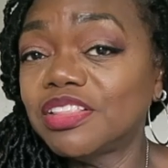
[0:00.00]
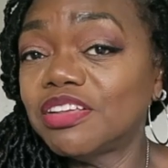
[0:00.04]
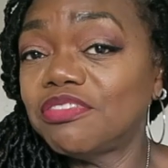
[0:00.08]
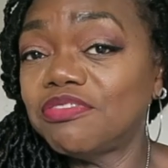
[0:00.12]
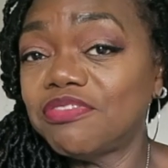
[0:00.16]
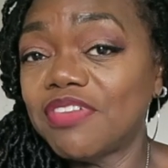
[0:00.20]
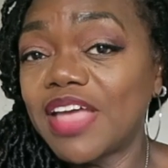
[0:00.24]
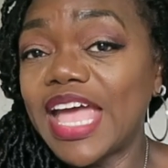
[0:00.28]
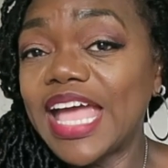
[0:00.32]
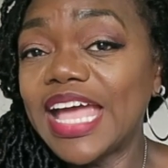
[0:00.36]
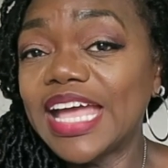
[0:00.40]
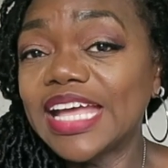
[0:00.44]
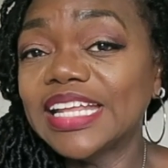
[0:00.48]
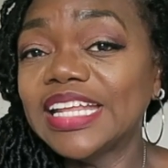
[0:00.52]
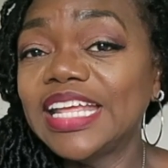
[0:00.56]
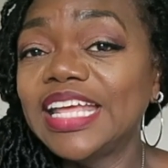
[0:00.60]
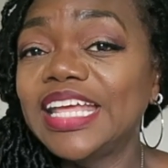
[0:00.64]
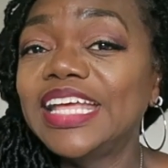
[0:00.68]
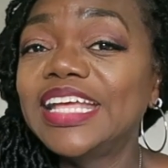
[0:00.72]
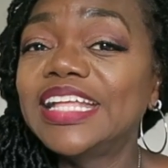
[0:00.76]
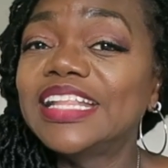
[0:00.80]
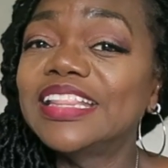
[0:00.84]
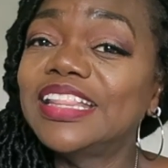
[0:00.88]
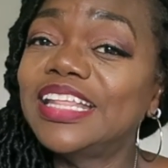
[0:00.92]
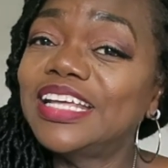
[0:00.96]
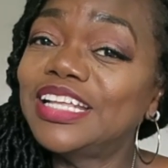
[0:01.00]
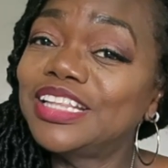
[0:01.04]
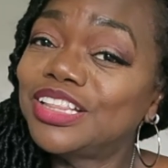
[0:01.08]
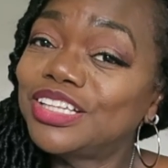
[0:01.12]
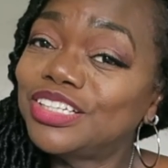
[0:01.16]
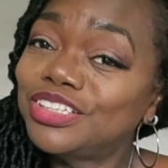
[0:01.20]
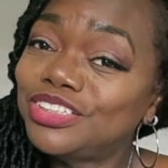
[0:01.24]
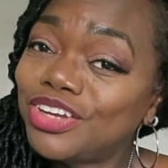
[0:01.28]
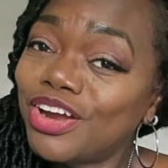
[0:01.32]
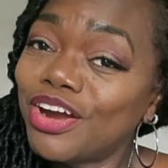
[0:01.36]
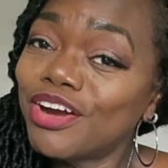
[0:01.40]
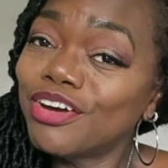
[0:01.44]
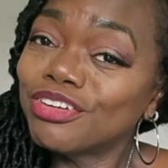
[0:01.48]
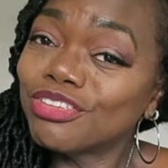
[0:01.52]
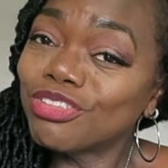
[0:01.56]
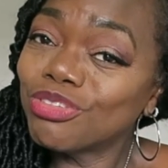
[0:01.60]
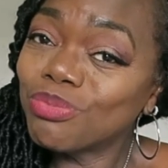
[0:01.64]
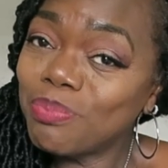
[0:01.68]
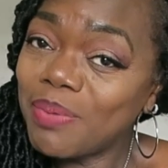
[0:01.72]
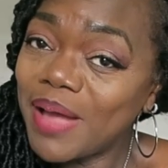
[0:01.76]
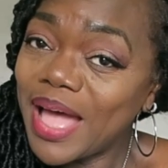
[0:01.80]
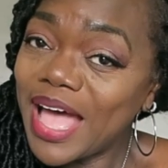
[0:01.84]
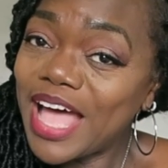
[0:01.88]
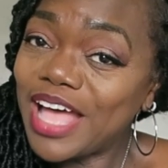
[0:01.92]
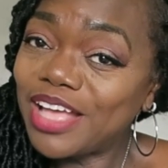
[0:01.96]
the fact that the dark
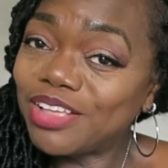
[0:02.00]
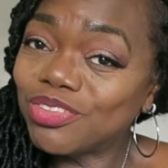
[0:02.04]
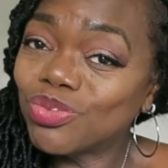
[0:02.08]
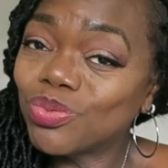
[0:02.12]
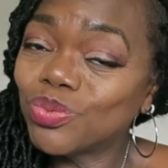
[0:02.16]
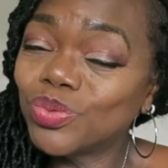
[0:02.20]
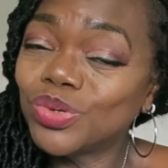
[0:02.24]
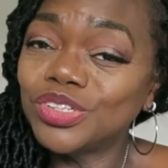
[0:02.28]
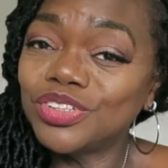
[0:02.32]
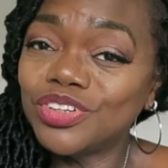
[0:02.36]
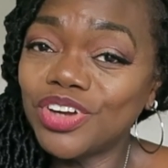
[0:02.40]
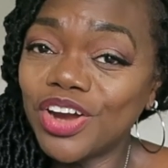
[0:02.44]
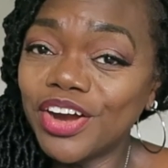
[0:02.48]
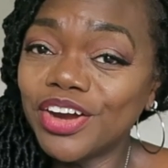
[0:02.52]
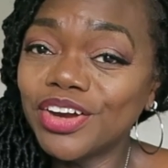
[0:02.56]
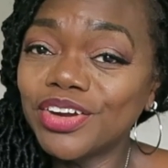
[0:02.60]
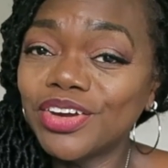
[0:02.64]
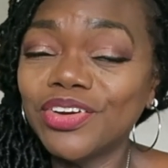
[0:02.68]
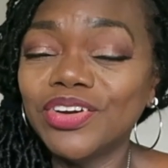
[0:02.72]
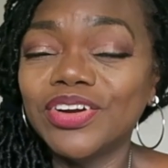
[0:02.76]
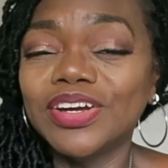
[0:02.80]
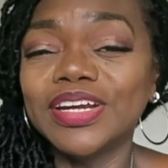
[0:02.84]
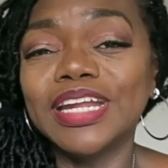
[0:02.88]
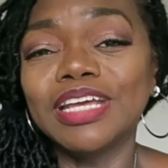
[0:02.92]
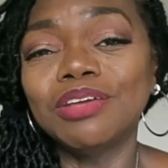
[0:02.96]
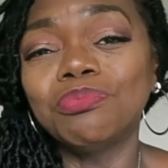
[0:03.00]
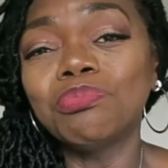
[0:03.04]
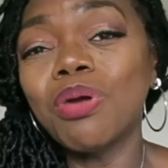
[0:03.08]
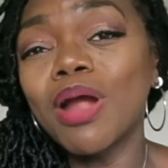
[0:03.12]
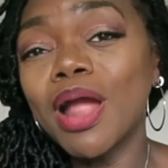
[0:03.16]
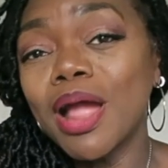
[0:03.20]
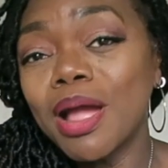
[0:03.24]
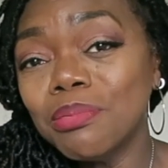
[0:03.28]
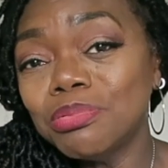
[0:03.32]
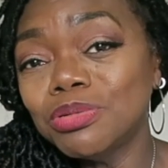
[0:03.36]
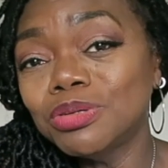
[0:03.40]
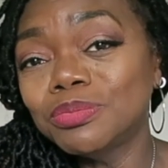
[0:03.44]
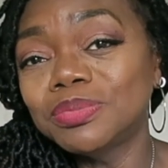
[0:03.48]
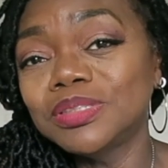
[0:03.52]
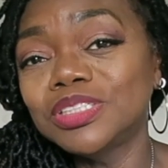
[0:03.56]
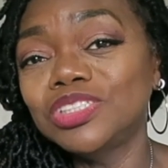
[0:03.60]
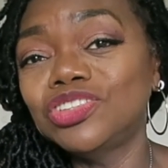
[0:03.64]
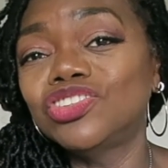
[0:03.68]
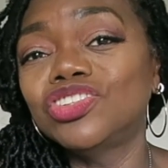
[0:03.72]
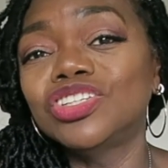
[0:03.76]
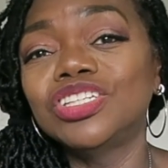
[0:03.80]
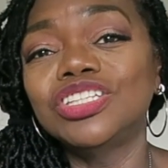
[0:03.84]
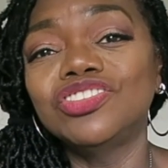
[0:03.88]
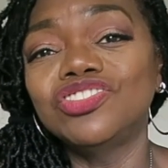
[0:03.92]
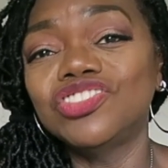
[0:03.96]
spots were darker, and I probably
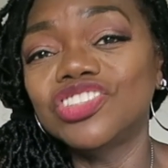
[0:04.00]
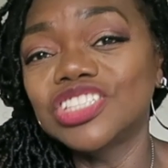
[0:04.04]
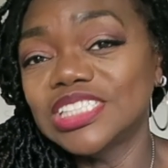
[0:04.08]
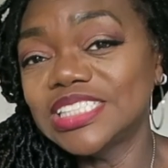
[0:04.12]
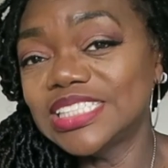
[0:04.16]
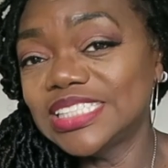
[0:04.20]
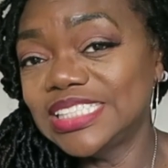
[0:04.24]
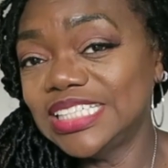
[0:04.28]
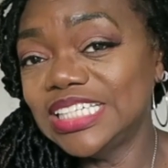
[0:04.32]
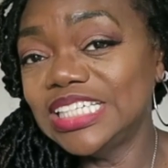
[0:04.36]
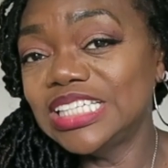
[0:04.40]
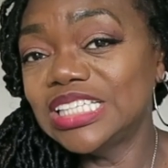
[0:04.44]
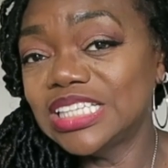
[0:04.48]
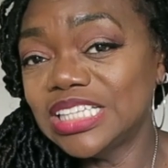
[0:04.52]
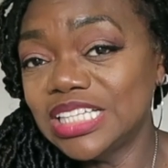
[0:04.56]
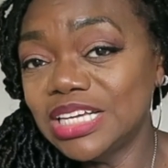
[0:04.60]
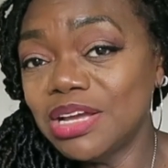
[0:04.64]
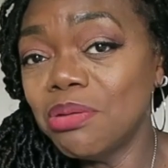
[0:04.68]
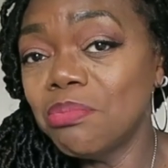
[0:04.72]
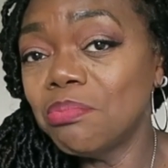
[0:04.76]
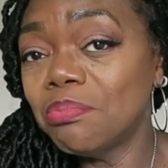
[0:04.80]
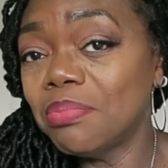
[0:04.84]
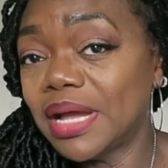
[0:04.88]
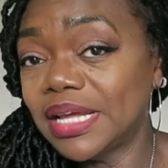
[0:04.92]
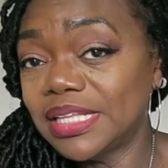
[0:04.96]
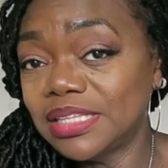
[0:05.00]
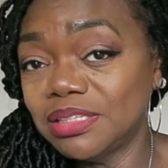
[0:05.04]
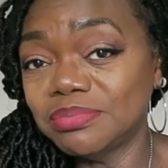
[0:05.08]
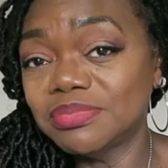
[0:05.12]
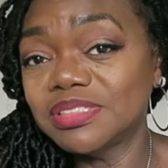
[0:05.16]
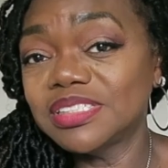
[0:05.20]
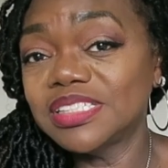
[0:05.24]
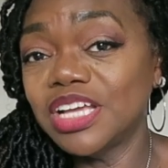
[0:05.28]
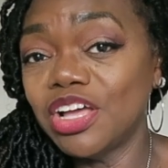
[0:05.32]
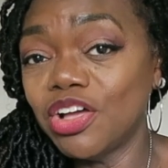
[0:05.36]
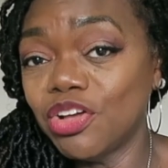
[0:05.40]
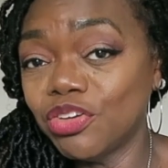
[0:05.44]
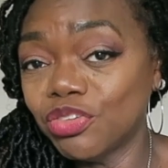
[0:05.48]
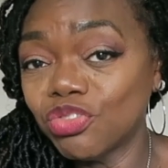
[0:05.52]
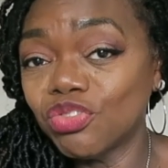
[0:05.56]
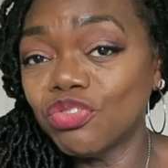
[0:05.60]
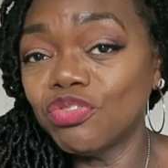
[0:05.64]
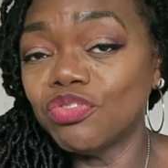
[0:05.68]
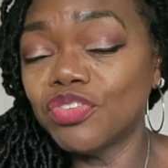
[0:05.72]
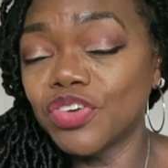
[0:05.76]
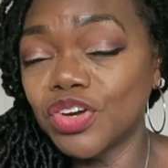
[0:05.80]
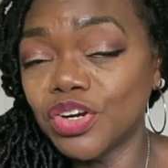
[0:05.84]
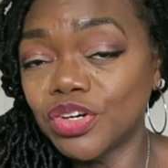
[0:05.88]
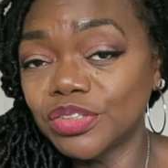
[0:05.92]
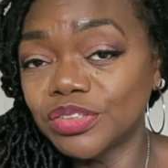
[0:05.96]
should have just did them by themselves
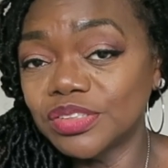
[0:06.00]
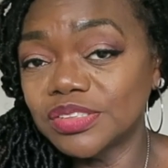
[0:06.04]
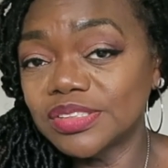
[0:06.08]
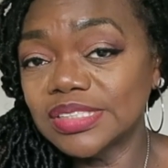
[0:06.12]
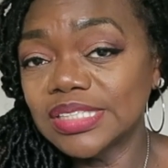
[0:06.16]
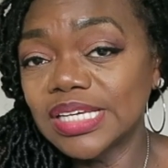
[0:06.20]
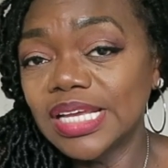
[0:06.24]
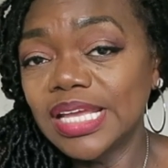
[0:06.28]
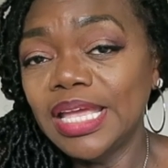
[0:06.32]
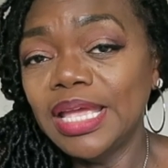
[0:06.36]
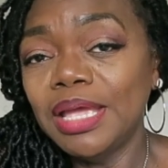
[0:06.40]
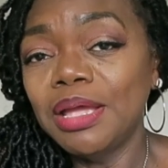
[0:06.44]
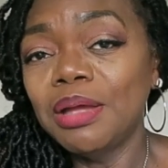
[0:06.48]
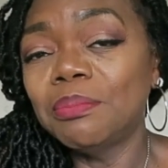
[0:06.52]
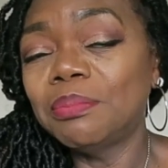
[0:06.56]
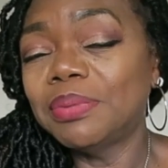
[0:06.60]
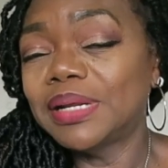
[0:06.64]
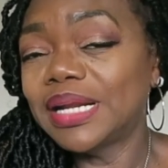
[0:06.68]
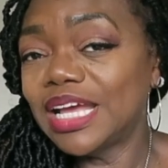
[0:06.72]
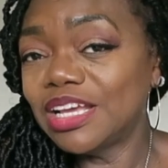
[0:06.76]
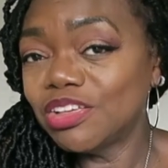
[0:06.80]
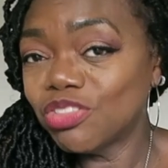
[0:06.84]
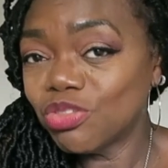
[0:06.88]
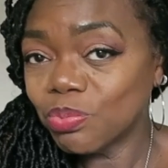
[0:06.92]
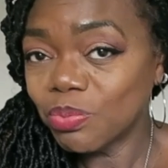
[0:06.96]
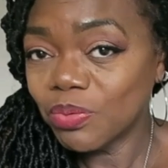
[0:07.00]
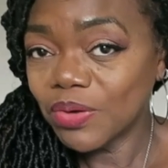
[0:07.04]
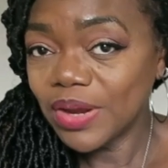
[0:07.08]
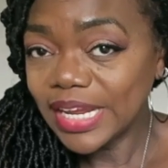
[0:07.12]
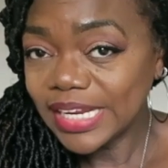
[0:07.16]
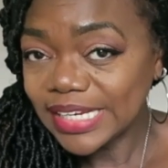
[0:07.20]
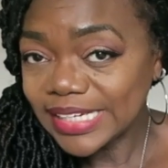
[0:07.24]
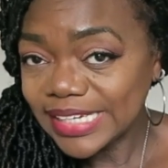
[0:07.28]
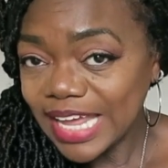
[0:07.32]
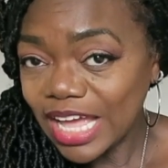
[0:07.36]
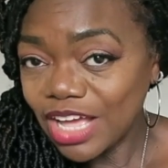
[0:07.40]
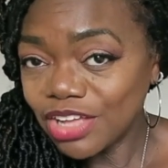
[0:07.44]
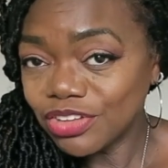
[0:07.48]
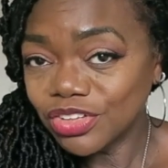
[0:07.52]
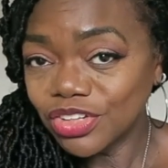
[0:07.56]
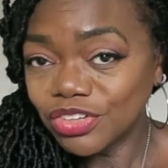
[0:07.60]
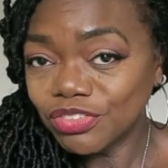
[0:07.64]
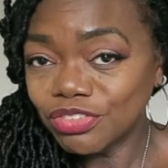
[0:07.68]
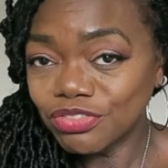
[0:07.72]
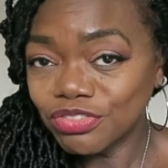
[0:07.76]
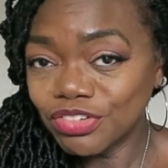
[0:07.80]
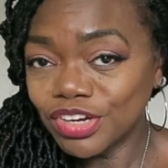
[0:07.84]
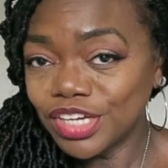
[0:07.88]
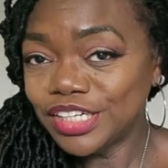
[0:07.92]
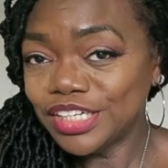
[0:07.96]
first. But I sprayed down the
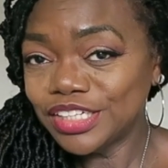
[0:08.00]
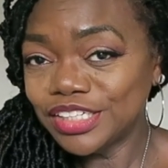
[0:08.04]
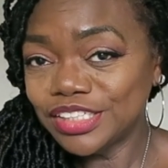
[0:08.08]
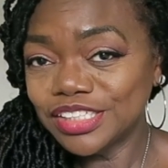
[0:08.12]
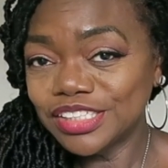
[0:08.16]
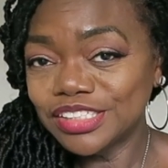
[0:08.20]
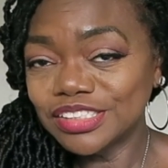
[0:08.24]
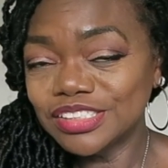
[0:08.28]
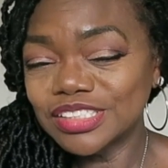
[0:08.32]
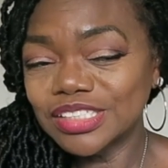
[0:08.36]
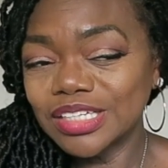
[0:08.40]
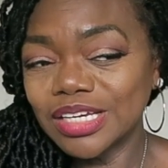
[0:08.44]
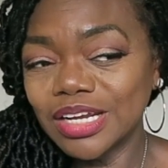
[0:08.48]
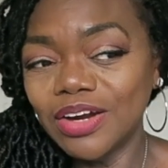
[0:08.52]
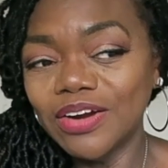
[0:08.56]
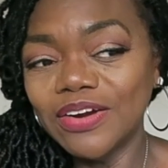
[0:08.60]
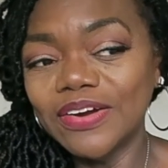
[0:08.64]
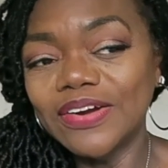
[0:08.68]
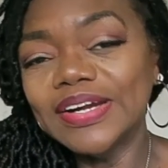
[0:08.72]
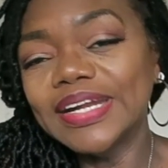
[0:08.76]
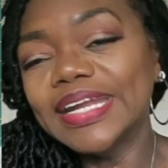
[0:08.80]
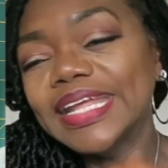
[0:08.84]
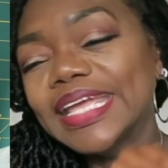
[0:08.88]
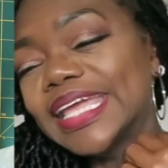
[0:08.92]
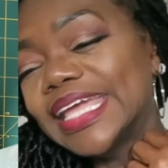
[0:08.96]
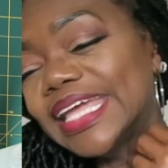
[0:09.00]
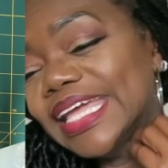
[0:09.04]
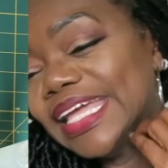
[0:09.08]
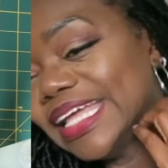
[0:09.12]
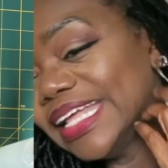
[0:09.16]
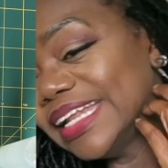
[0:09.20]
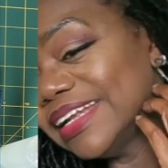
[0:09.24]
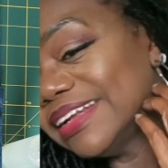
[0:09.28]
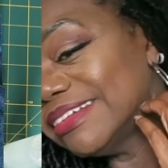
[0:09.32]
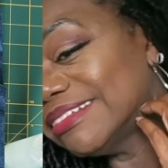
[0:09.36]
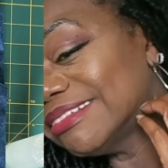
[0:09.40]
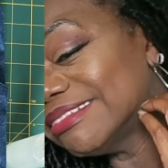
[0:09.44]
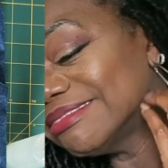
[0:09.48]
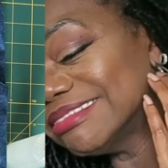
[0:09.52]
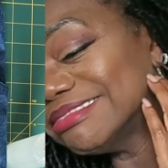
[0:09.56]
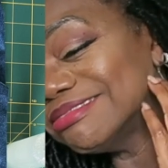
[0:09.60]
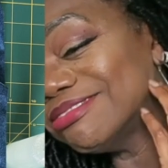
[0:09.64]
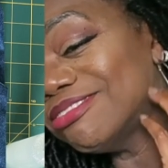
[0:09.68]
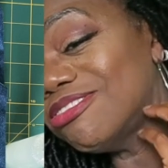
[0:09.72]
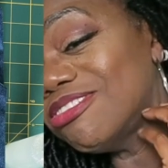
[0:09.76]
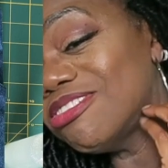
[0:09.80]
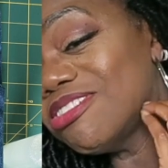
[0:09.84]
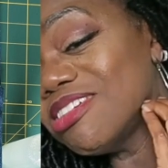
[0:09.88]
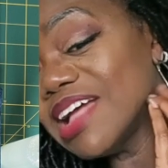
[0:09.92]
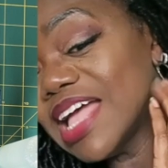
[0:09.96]
front of the skirt, and
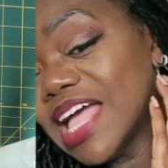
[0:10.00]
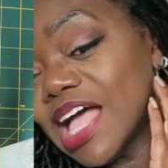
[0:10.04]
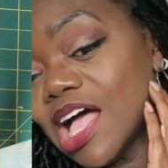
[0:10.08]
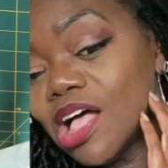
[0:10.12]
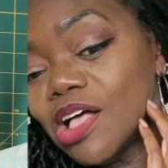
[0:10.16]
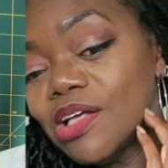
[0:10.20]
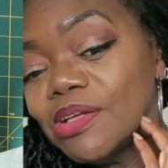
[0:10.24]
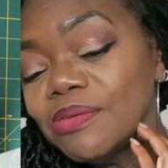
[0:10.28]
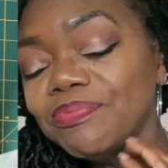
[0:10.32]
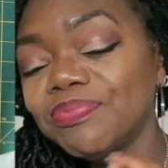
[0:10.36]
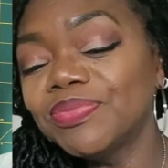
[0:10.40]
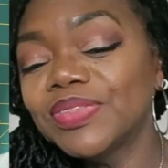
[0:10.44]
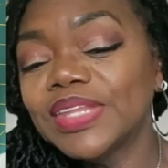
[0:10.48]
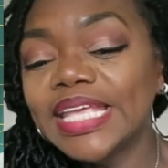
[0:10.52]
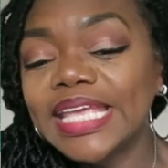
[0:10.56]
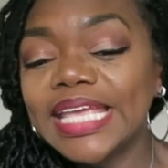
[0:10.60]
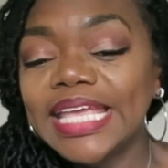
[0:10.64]
well,